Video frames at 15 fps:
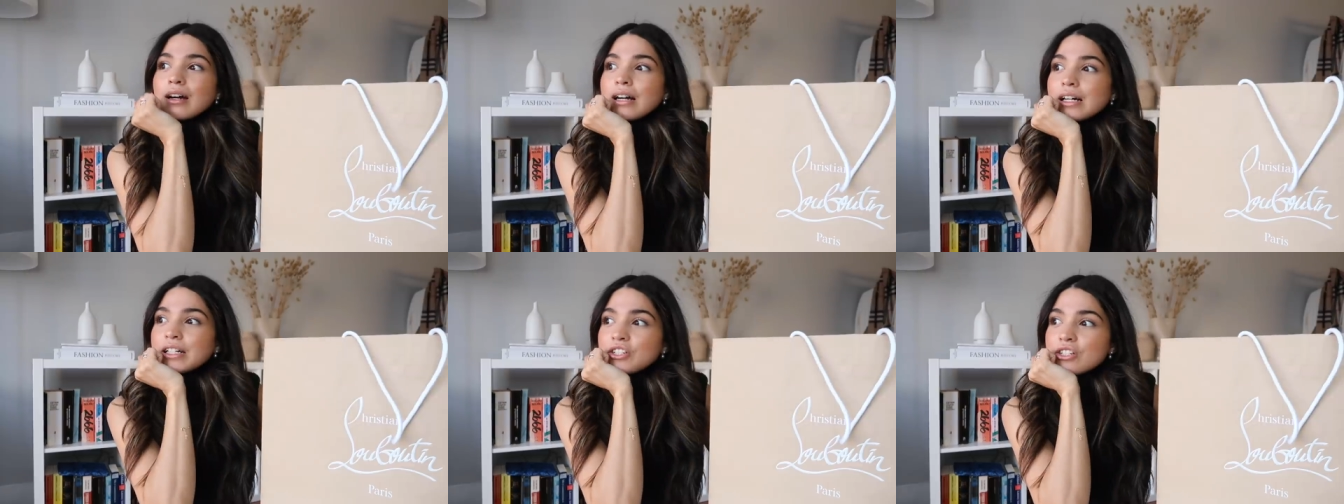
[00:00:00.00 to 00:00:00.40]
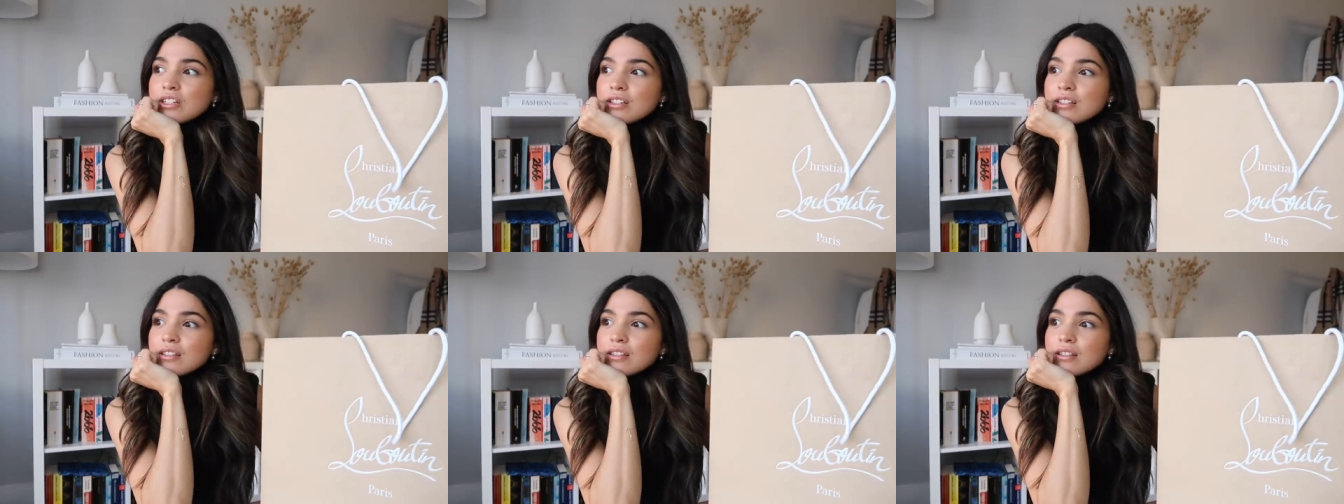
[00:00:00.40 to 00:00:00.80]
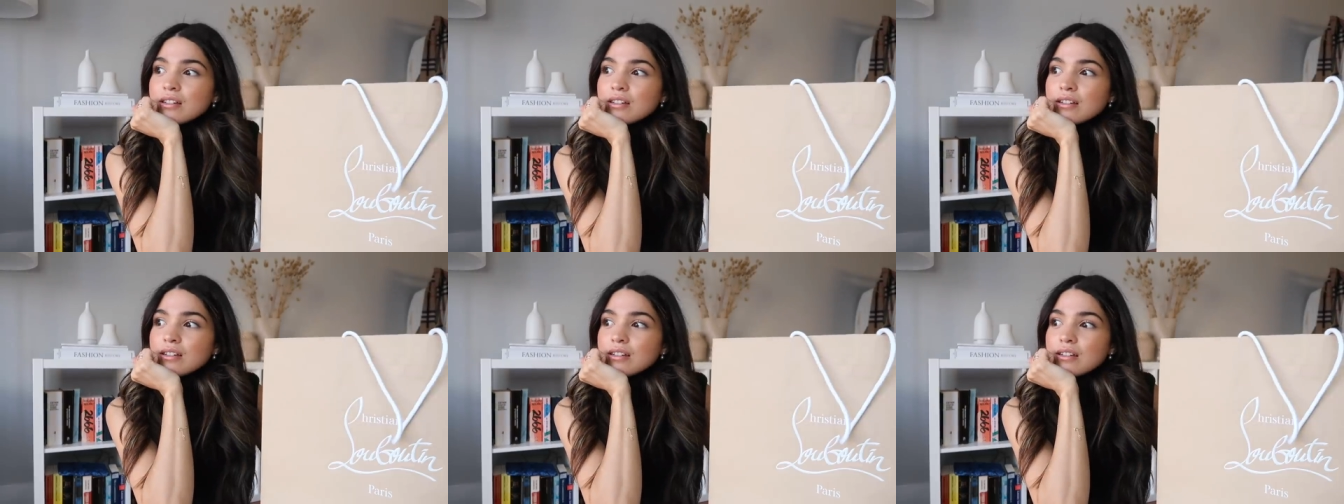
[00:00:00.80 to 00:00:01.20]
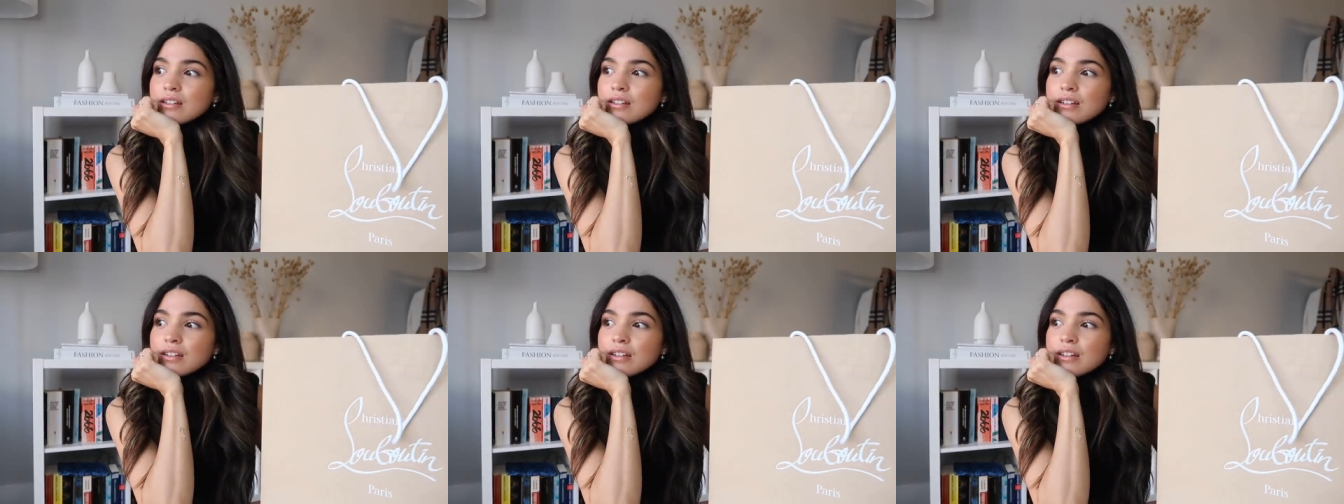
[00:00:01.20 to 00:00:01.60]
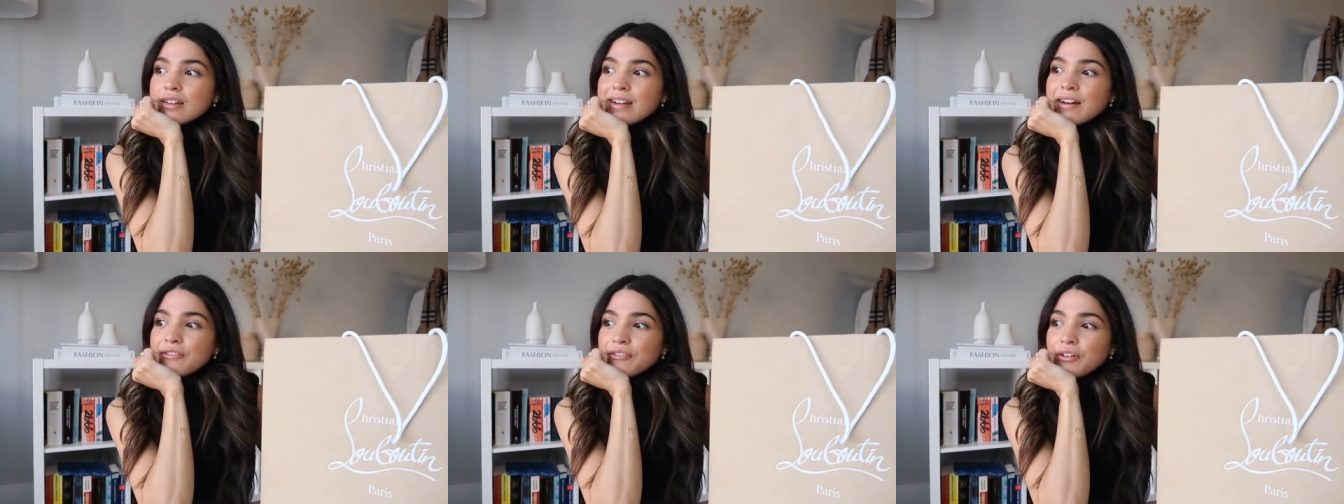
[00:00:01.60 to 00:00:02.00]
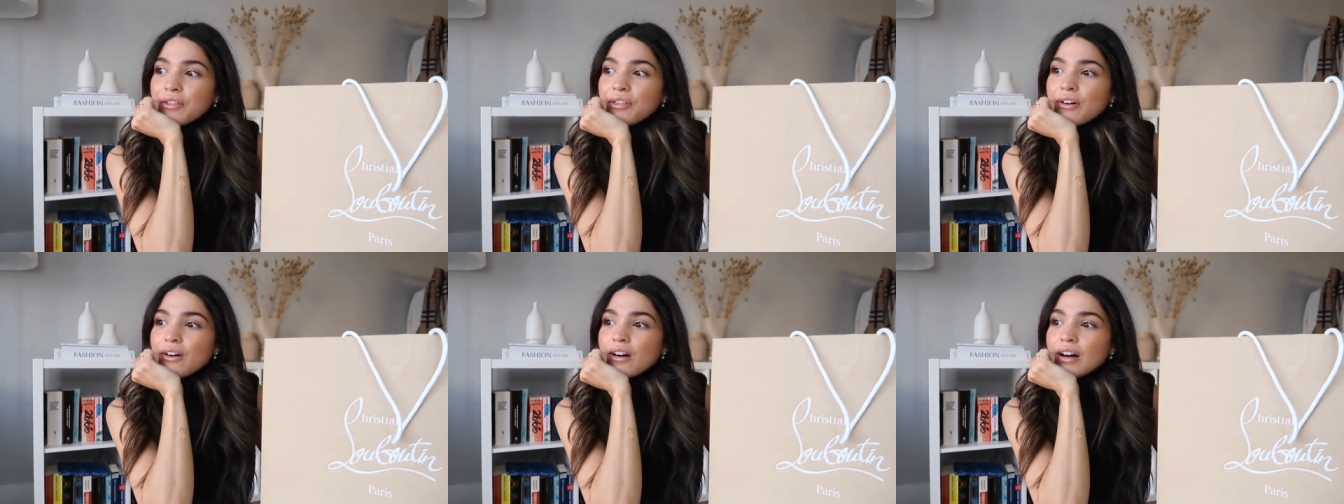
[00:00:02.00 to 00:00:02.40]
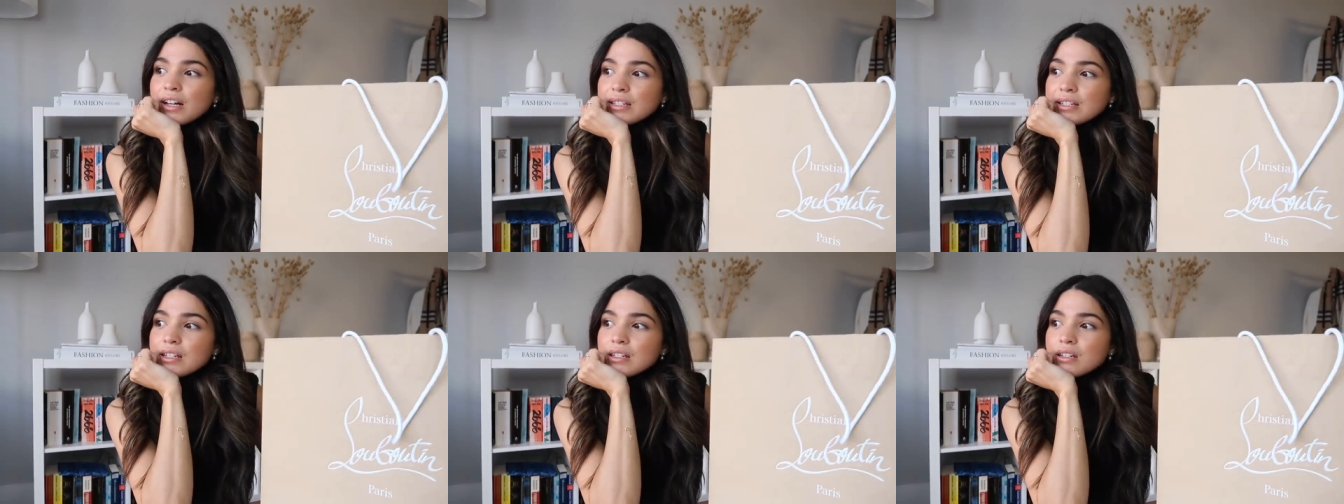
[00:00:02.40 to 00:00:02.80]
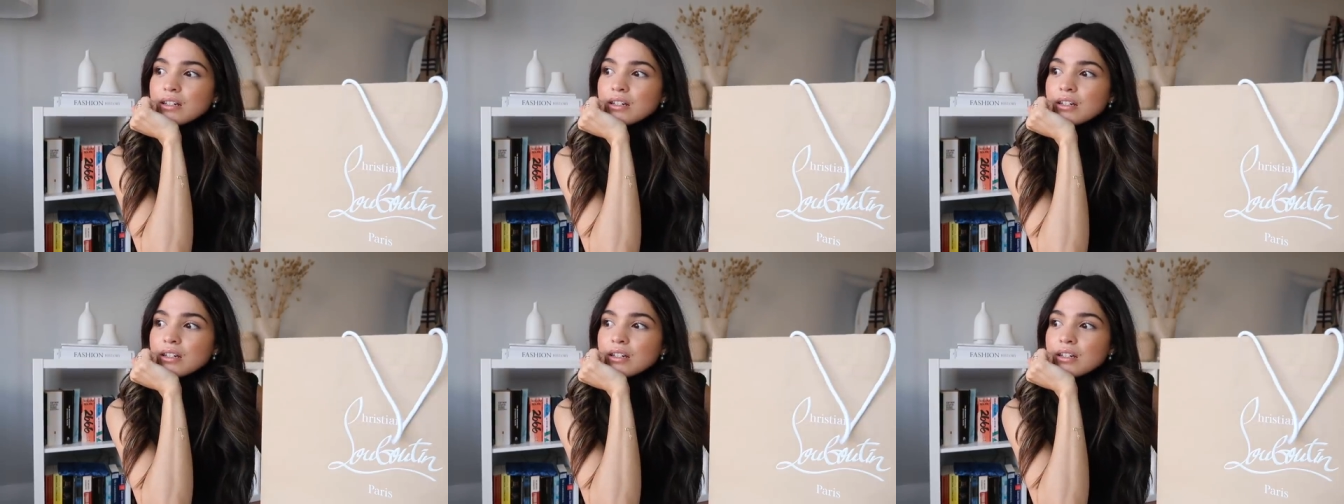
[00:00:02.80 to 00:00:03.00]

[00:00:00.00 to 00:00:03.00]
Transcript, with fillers: I just never thought